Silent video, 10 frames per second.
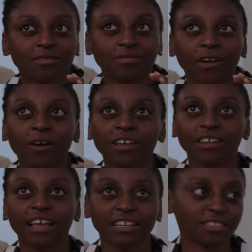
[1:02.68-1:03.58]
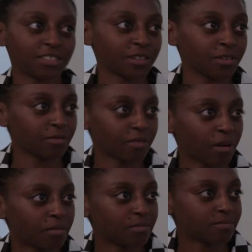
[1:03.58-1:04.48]
felt connected to you
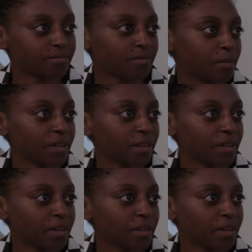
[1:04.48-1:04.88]
from the